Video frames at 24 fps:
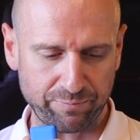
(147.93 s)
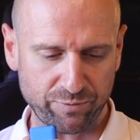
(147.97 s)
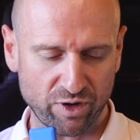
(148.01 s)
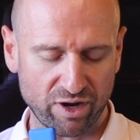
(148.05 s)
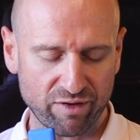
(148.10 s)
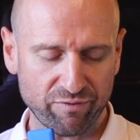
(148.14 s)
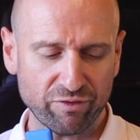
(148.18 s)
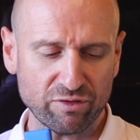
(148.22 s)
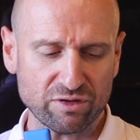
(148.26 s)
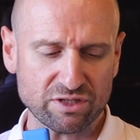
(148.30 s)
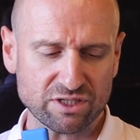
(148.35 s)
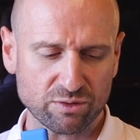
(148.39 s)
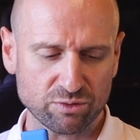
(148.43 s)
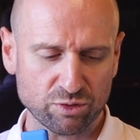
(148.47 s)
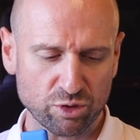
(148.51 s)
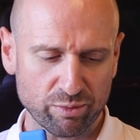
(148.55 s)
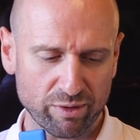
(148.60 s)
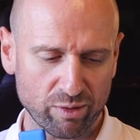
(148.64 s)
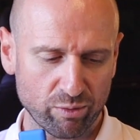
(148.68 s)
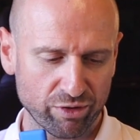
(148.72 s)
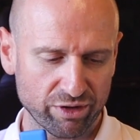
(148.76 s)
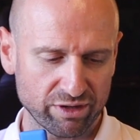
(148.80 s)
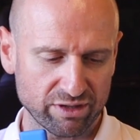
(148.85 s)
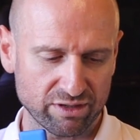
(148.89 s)
All right, first I'll talk
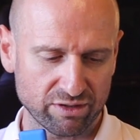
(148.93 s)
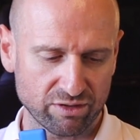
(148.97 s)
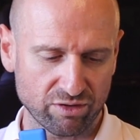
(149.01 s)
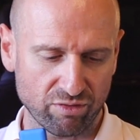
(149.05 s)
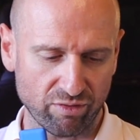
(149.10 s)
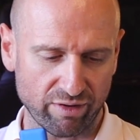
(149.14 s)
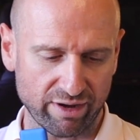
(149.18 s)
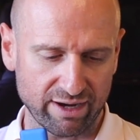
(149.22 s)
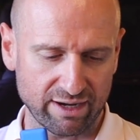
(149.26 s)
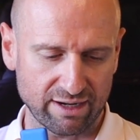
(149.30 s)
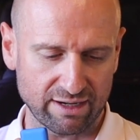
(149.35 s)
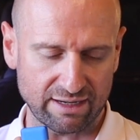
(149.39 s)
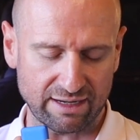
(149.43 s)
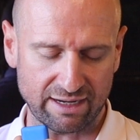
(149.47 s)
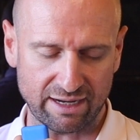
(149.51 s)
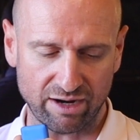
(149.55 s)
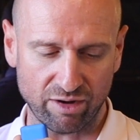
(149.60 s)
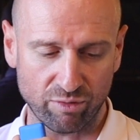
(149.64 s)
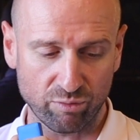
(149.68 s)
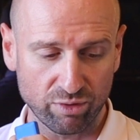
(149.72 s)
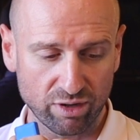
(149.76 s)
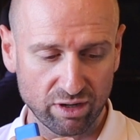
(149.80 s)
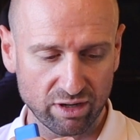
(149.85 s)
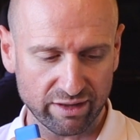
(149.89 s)
about what you did great.
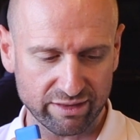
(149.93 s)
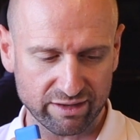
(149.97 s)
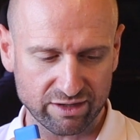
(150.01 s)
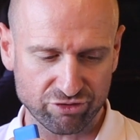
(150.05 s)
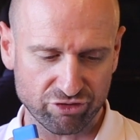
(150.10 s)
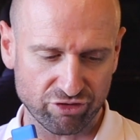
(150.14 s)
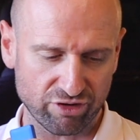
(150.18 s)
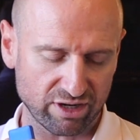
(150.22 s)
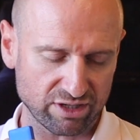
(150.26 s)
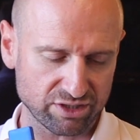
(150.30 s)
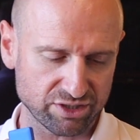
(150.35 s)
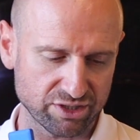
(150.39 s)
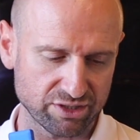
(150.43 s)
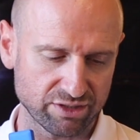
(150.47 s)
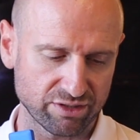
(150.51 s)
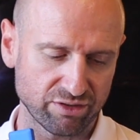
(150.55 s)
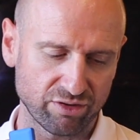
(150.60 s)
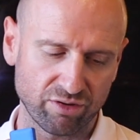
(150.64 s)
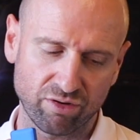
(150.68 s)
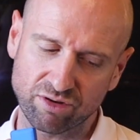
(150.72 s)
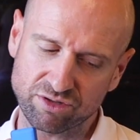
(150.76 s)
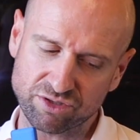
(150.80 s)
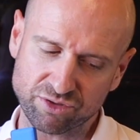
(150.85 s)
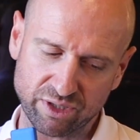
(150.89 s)
I really like the introduction,
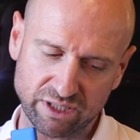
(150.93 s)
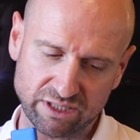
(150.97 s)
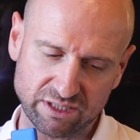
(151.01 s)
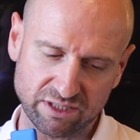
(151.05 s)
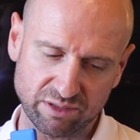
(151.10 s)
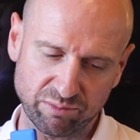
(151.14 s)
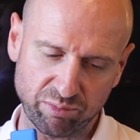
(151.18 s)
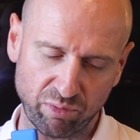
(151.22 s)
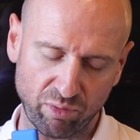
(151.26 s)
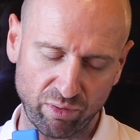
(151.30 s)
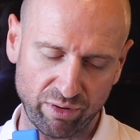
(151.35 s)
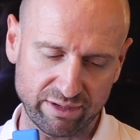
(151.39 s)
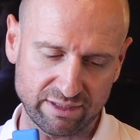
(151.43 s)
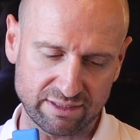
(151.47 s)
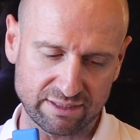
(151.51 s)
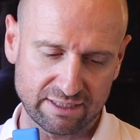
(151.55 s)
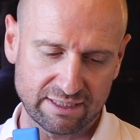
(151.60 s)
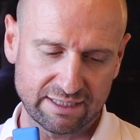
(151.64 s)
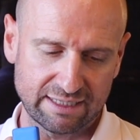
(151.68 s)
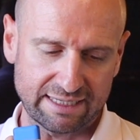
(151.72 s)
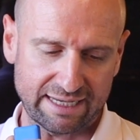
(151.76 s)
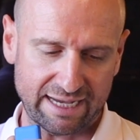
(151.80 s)
you got straight to the point.